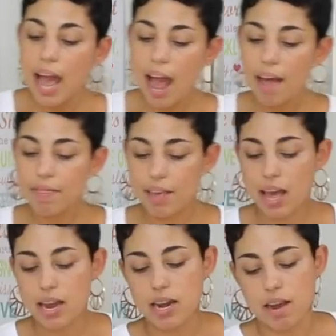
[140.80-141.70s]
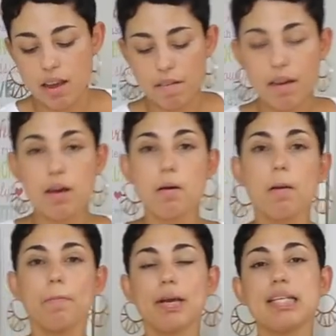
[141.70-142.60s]
And then
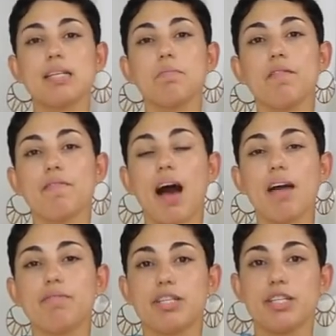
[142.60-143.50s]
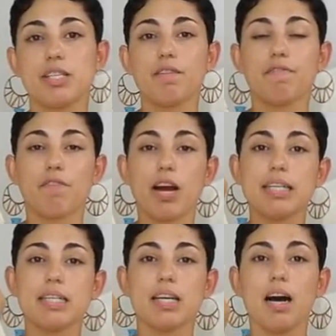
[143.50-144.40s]
piece number five, which is the
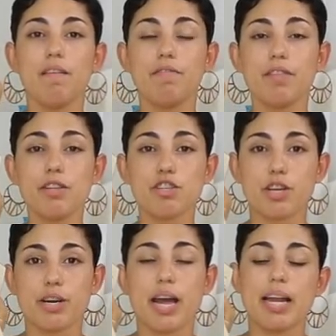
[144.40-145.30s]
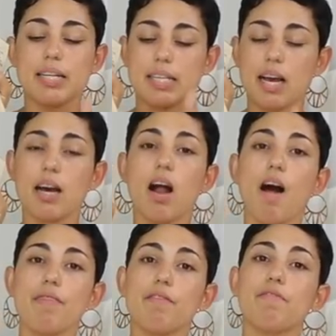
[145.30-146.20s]
front of the skirt and it's cut
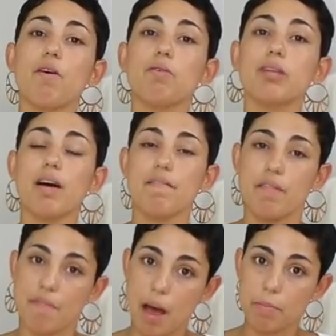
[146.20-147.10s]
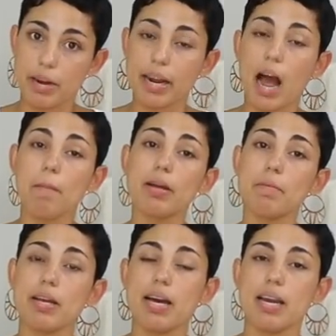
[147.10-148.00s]
on the fold of the fabric. I'm going to
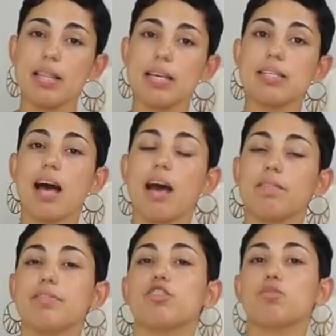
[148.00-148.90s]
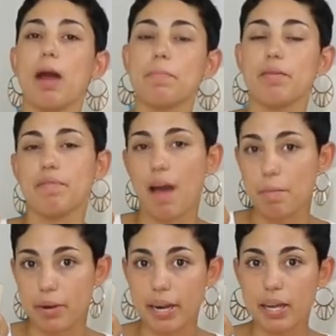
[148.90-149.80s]
be cutting this out of striped
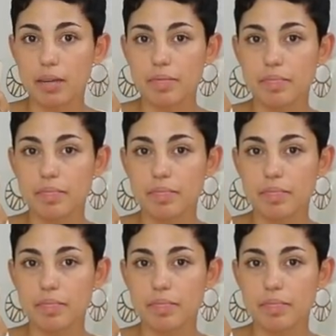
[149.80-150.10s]
fabric.